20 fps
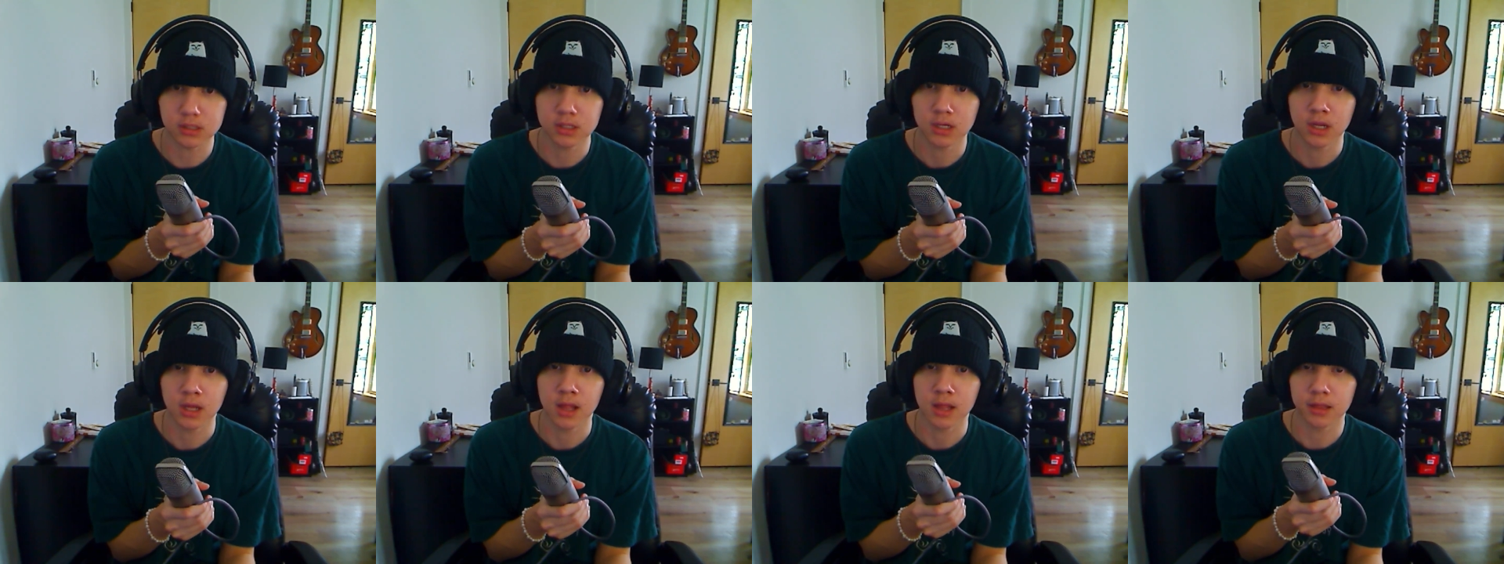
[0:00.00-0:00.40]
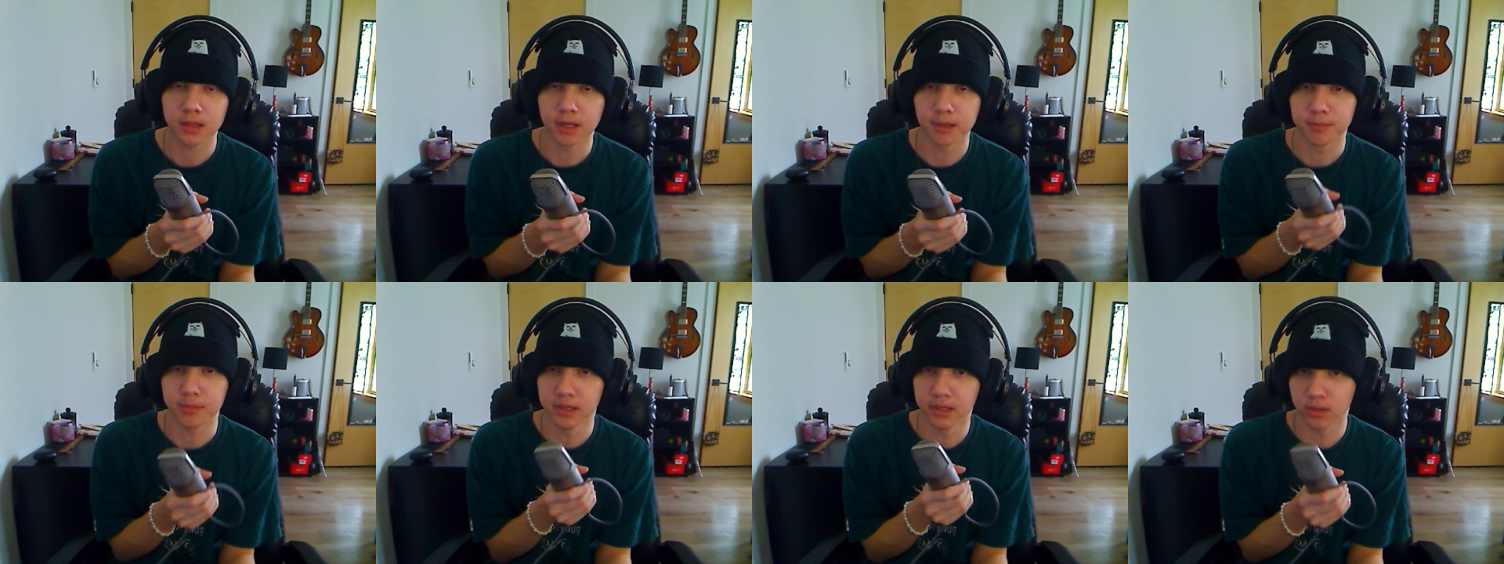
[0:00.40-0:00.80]
What?
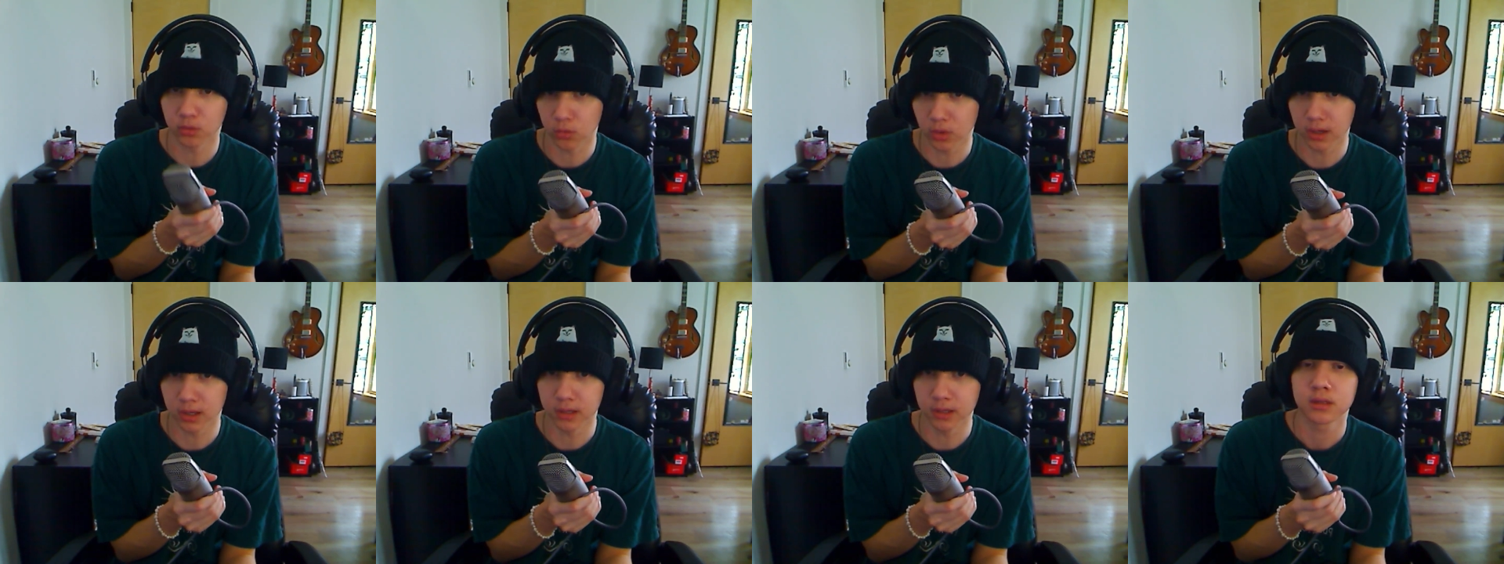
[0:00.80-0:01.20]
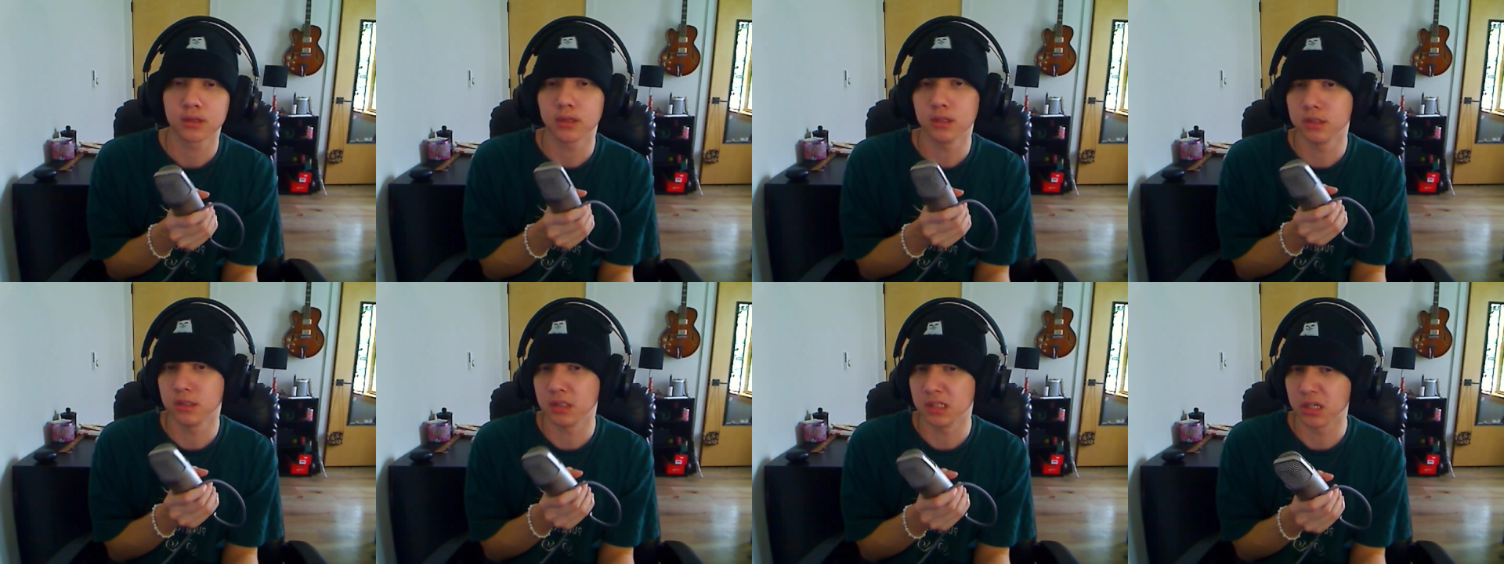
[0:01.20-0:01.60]
That being red.
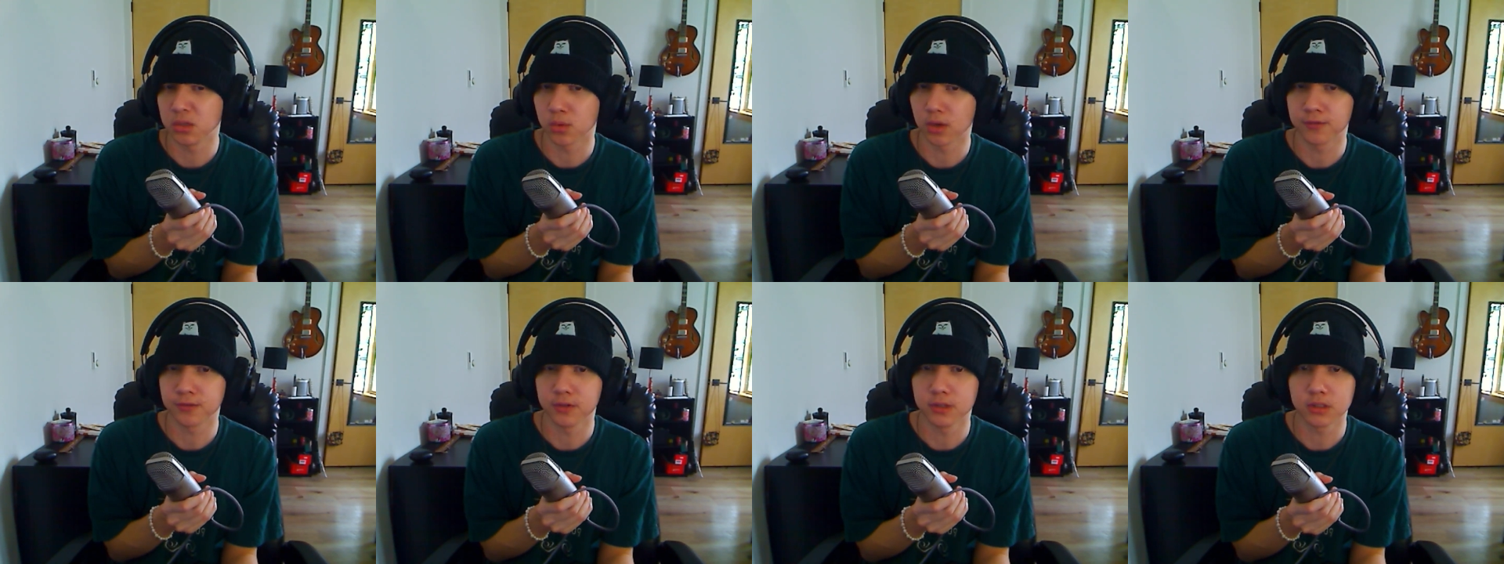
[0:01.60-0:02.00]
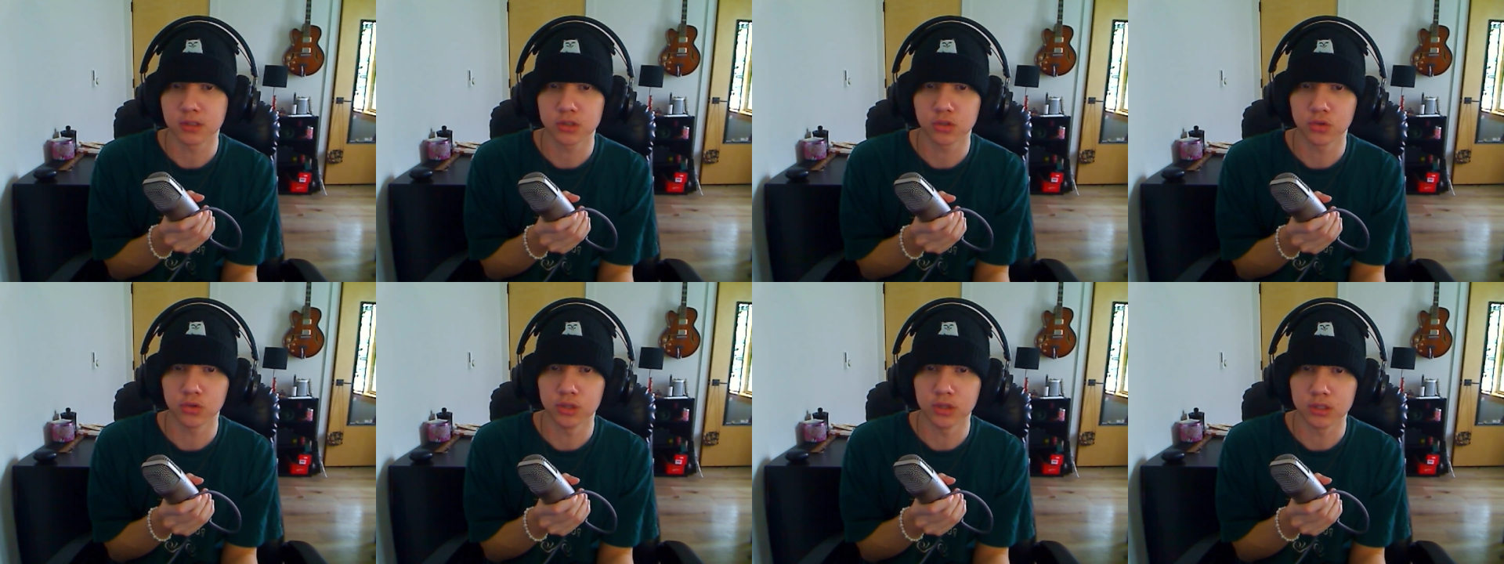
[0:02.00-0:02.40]
This is in reference
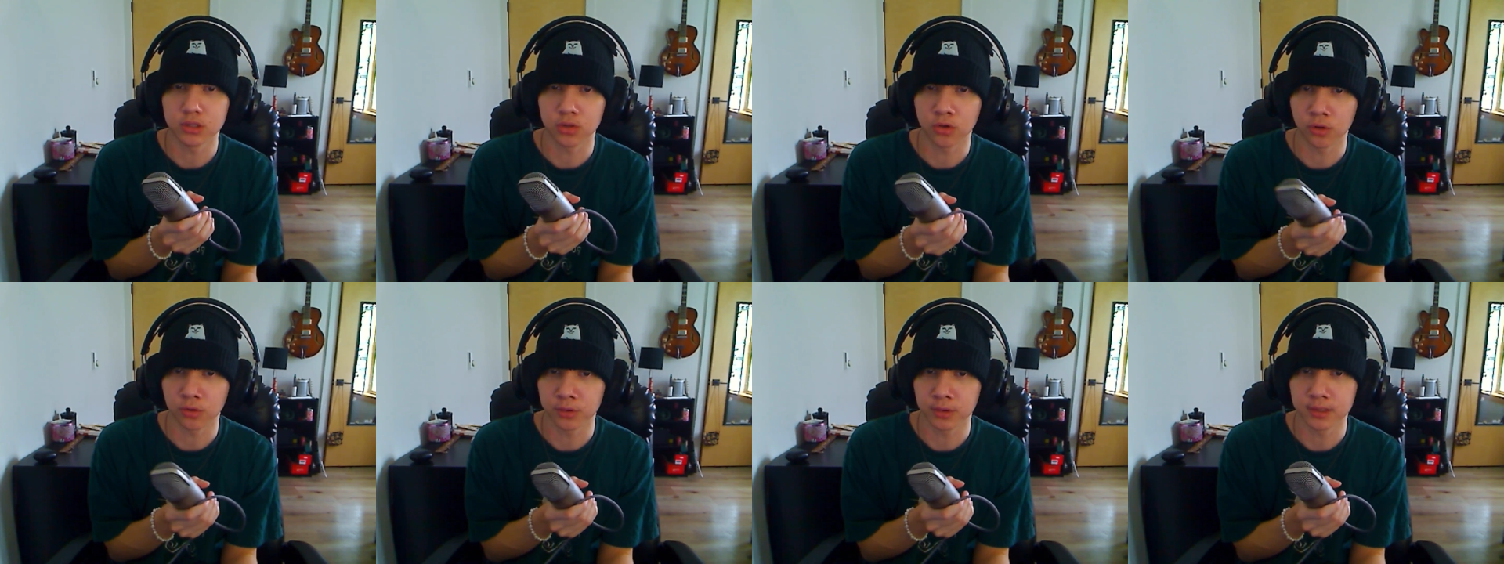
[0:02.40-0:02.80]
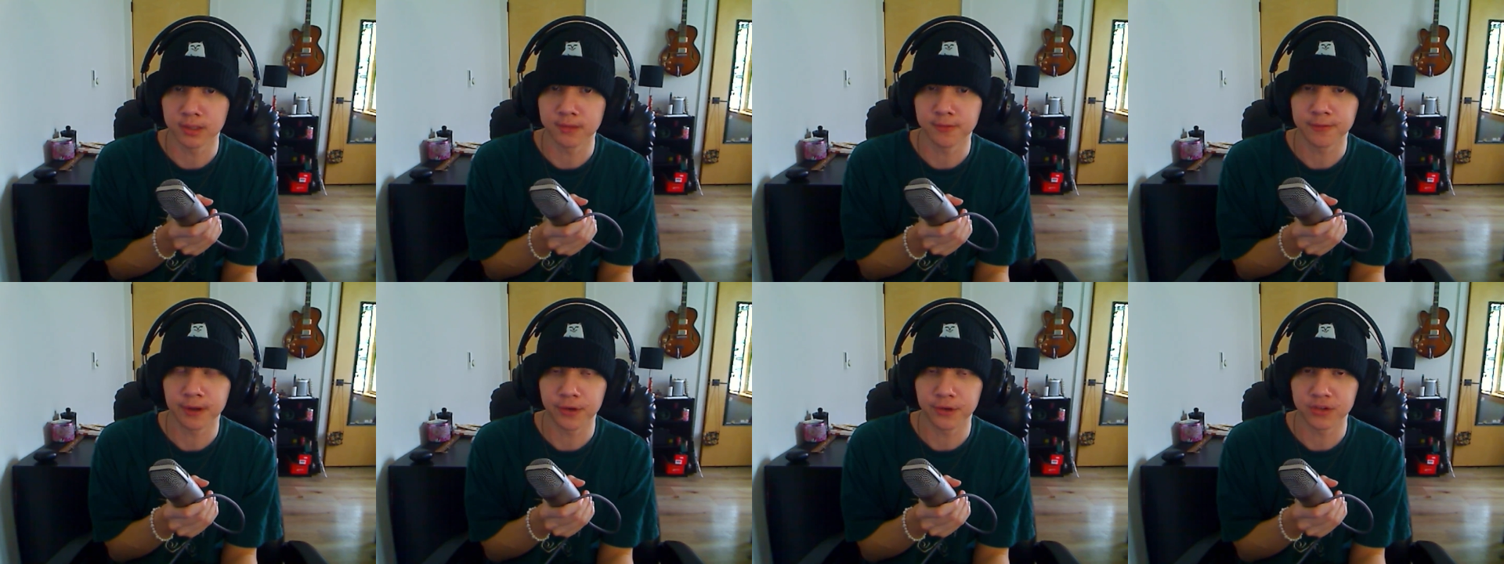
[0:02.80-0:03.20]
to the taurine
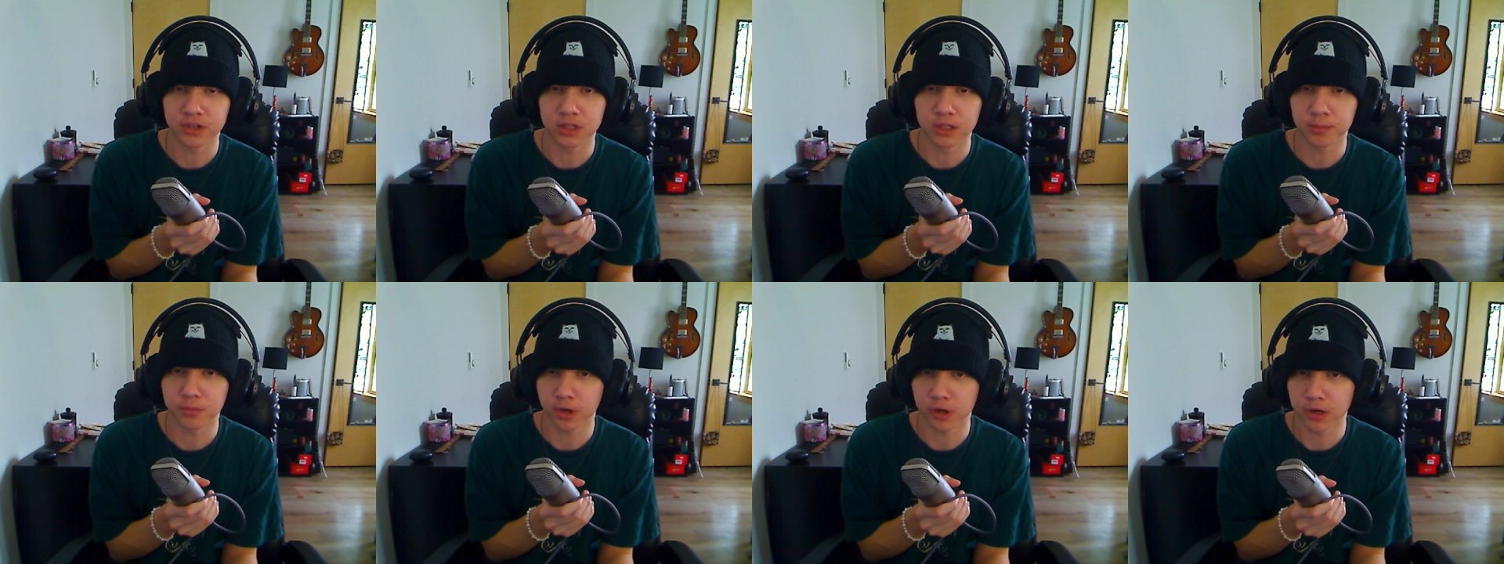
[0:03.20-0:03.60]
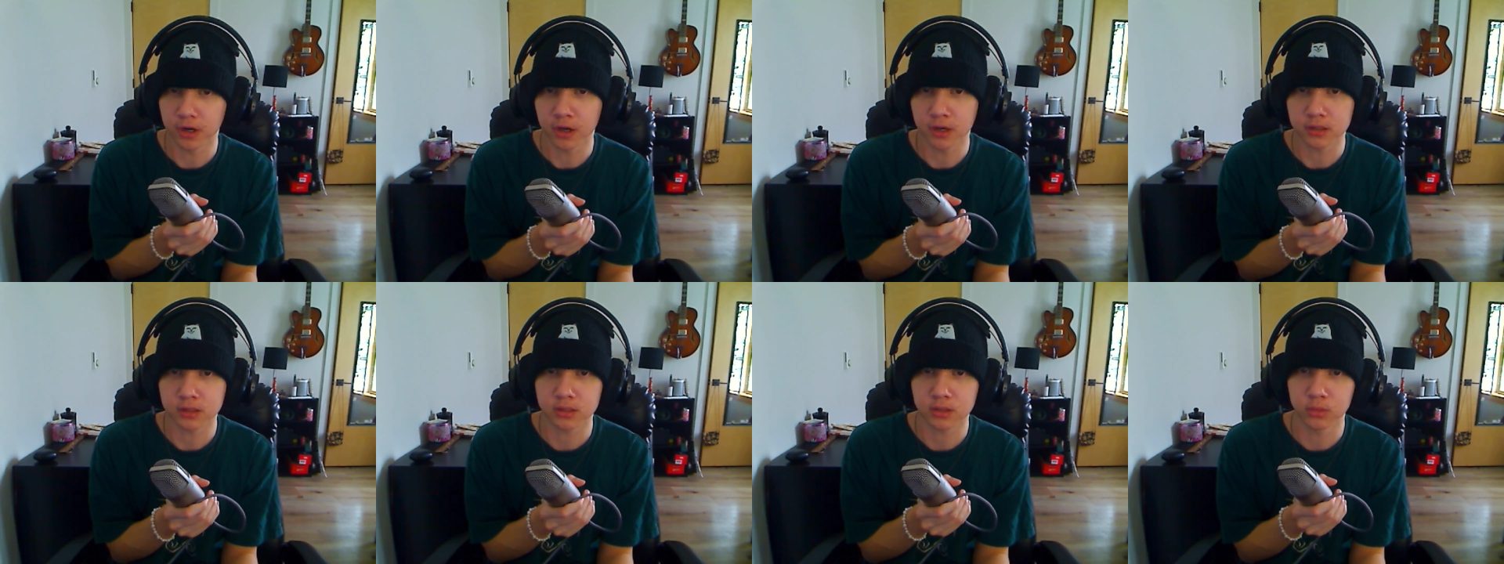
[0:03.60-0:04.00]
found in the product,